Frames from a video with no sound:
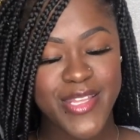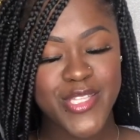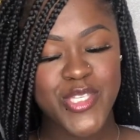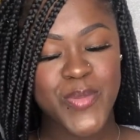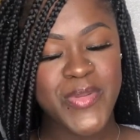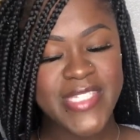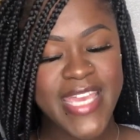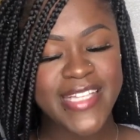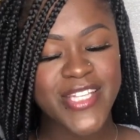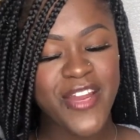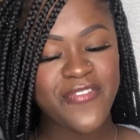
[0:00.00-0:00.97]
to
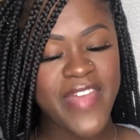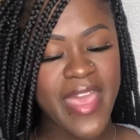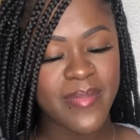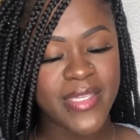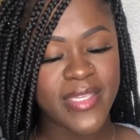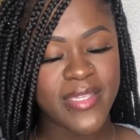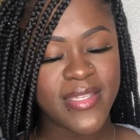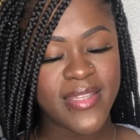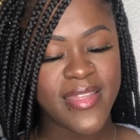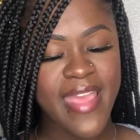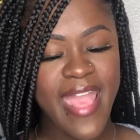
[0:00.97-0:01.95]
protect our family
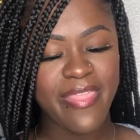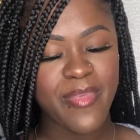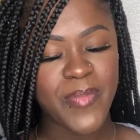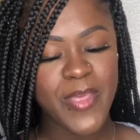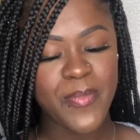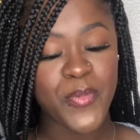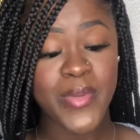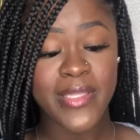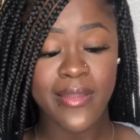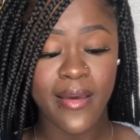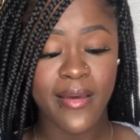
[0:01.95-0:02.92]
and the people we
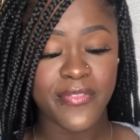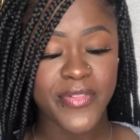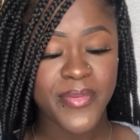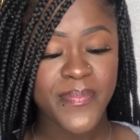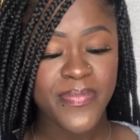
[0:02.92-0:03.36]
love.